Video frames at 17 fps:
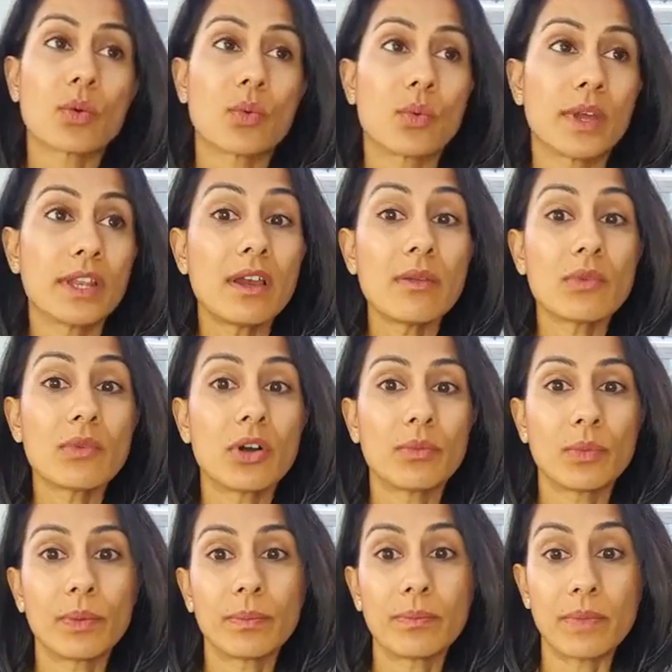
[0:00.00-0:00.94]
when I'm
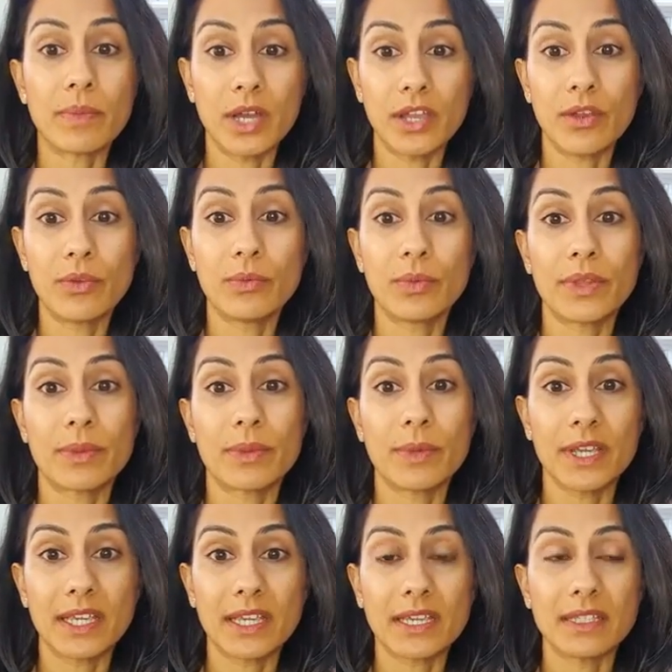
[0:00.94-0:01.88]
on my own with
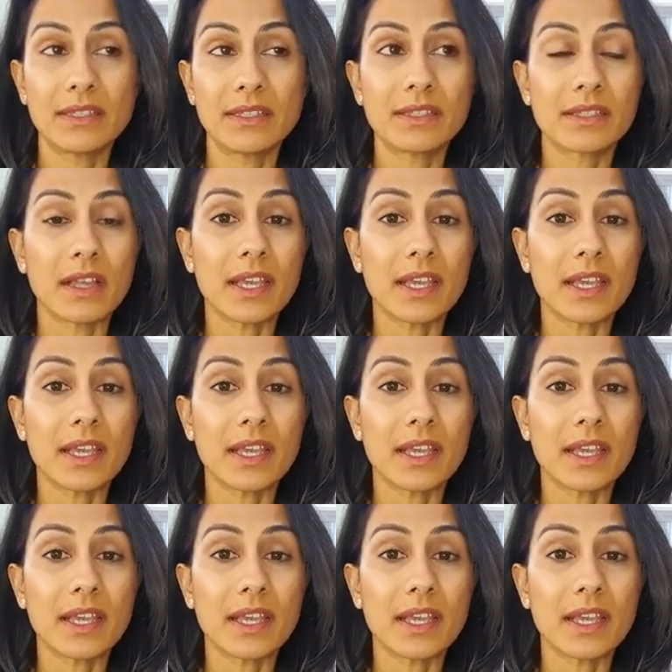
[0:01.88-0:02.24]
my kids,